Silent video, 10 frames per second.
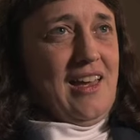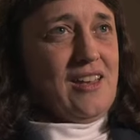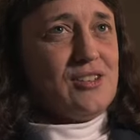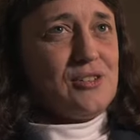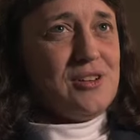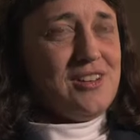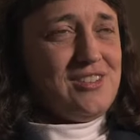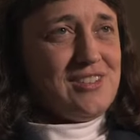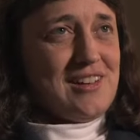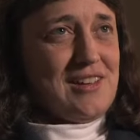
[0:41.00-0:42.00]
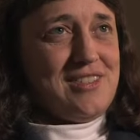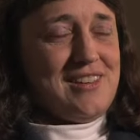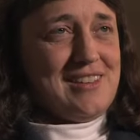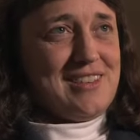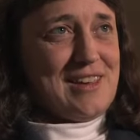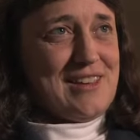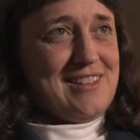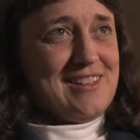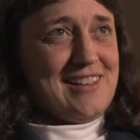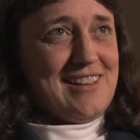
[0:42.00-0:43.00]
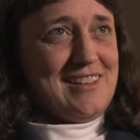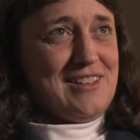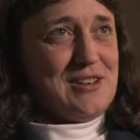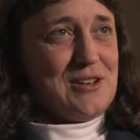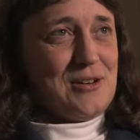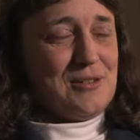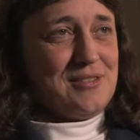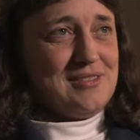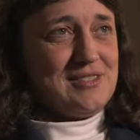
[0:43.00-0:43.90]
As a Christian, I think that, you know,